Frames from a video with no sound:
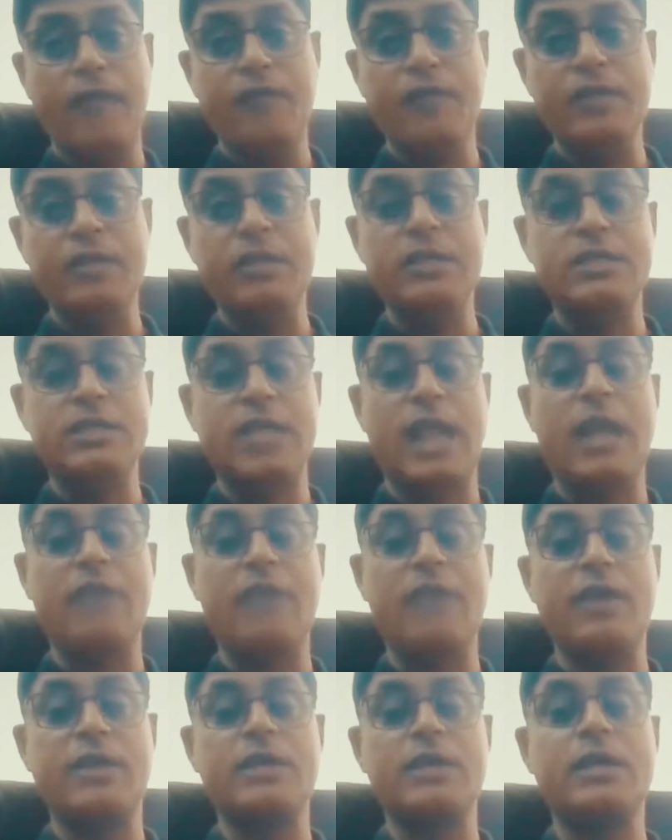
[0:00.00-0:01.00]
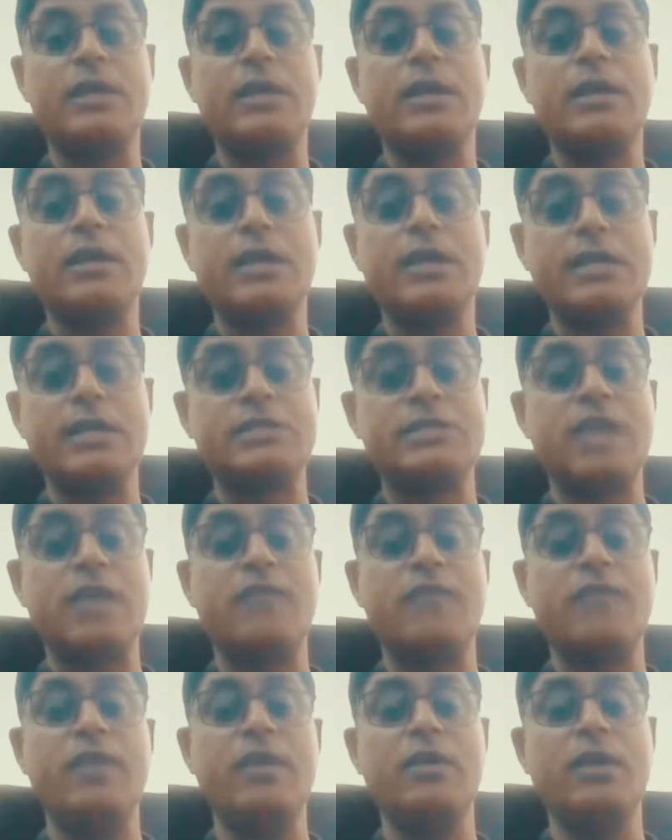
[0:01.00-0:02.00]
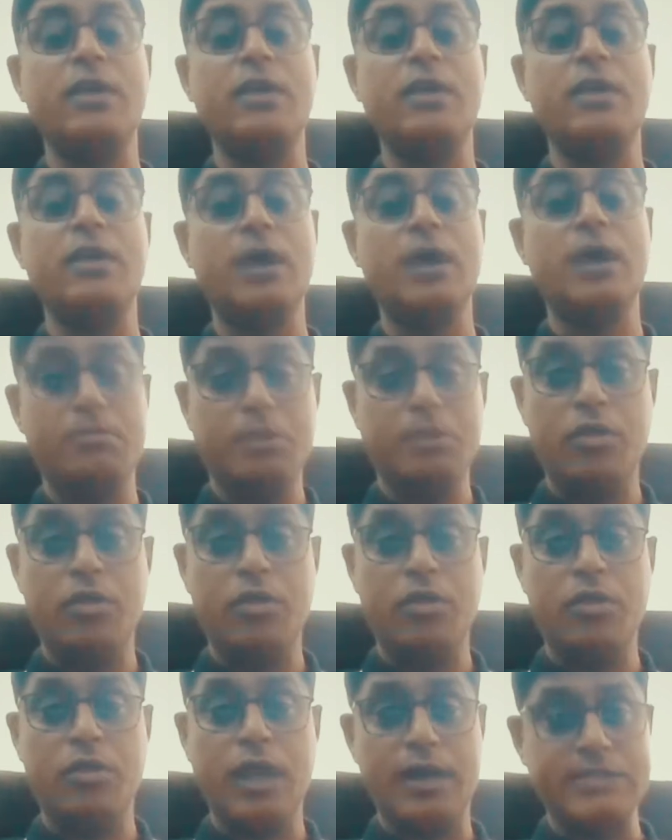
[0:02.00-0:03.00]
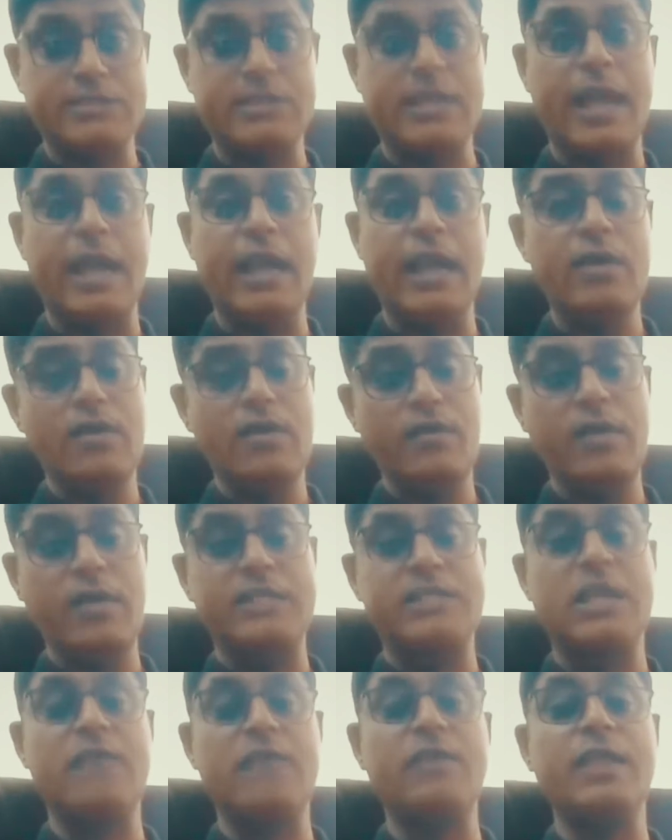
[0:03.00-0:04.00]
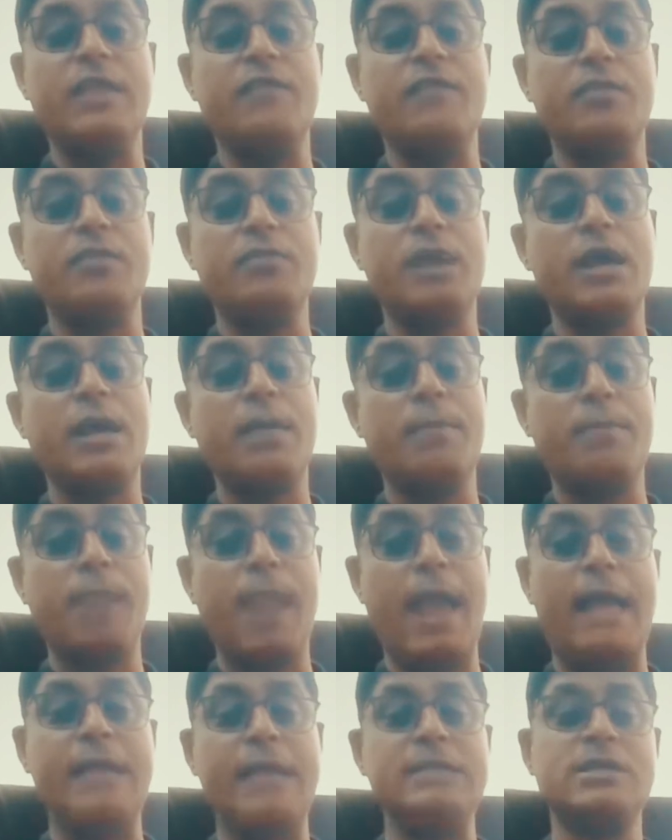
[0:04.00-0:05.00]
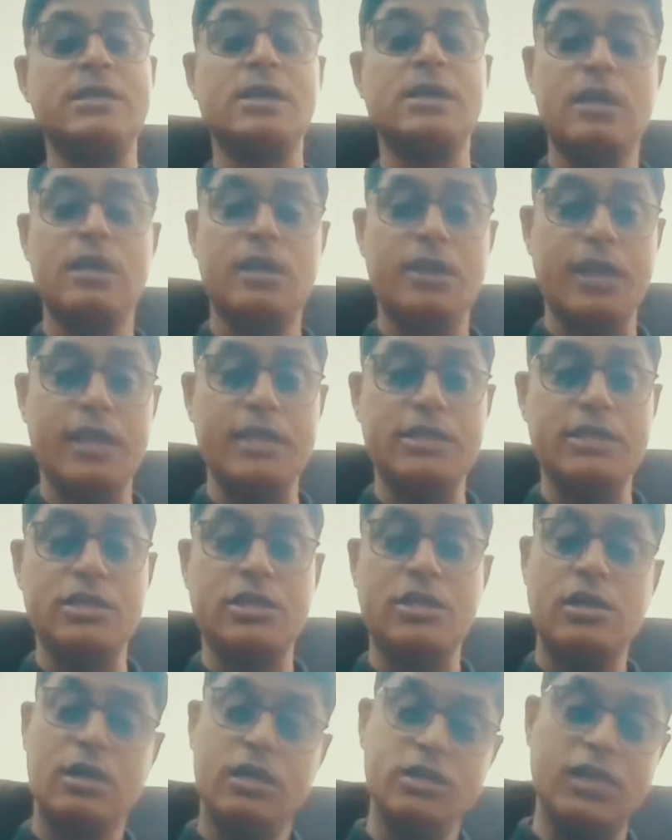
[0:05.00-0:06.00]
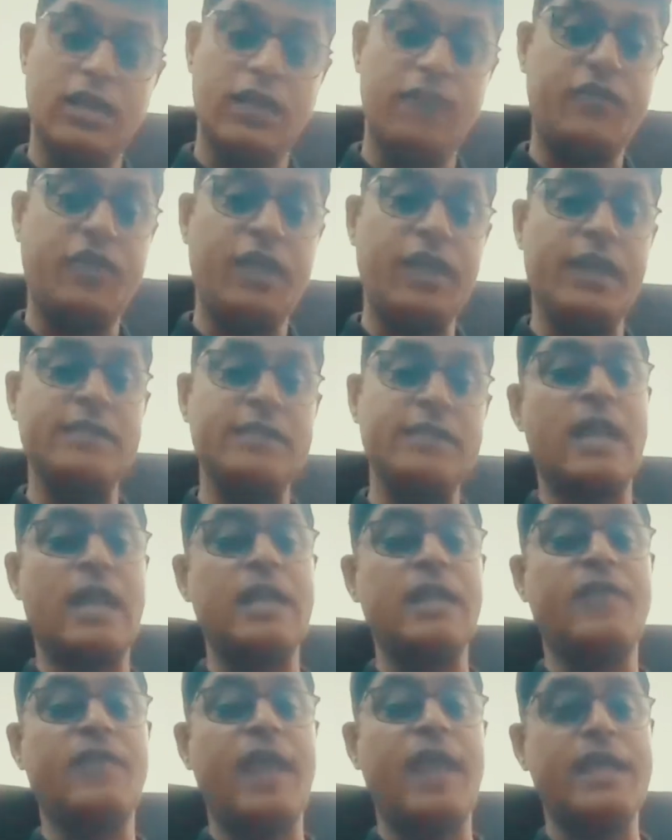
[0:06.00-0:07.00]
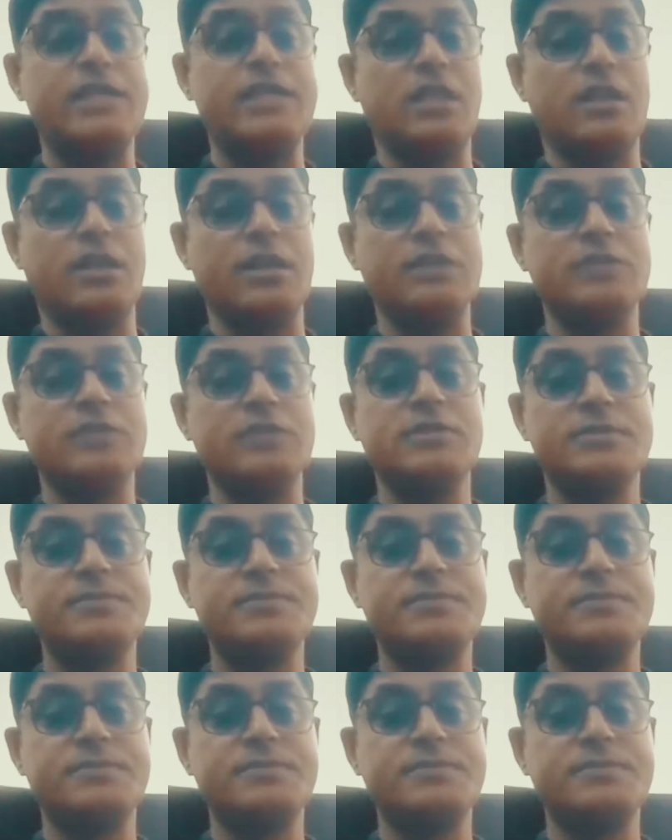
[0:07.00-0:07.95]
And with this kind of a risk saving on the risk side, we are saving them from the compliance risk, safety risk, and the financial risk.